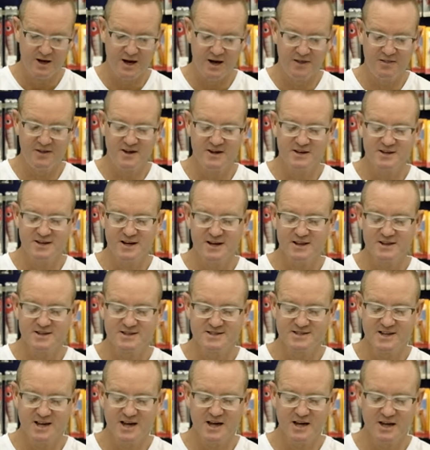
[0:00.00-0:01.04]
I then take
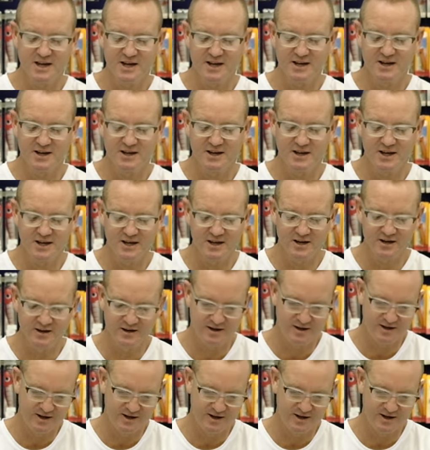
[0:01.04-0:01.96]
this tag end again